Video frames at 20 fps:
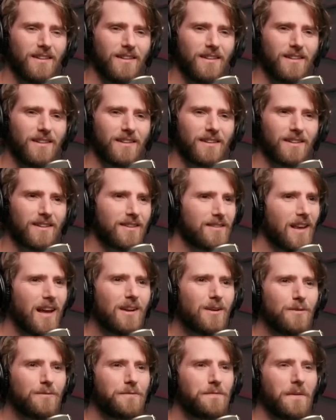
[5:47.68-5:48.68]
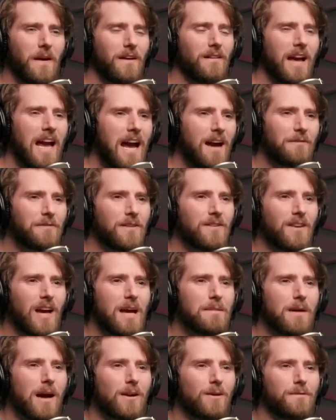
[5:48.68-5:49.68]
Because half the
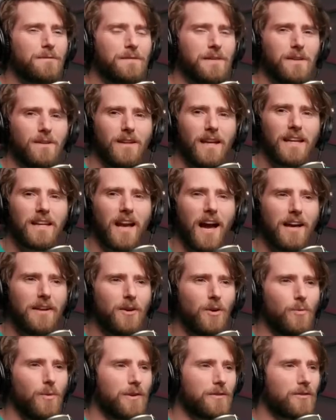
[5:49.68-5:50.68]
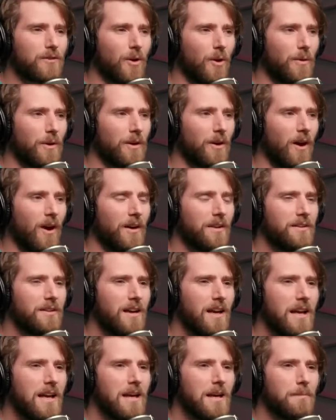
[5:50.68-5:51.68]
time I don't feel like I know what's going on,
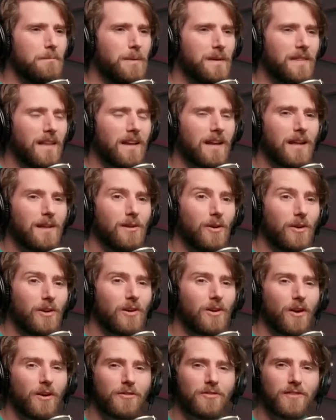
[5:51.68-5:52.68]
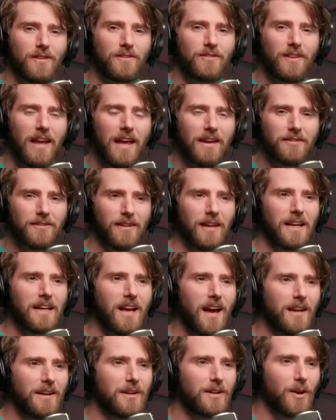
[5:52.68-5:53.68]
but then I look at our success and I
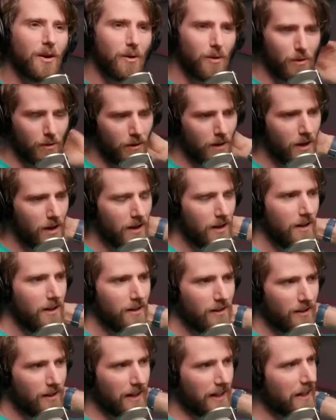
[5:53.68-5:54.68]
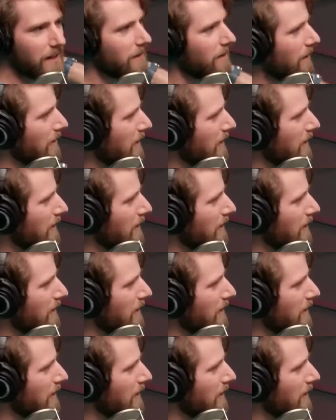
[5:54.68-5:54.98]
kind of go like,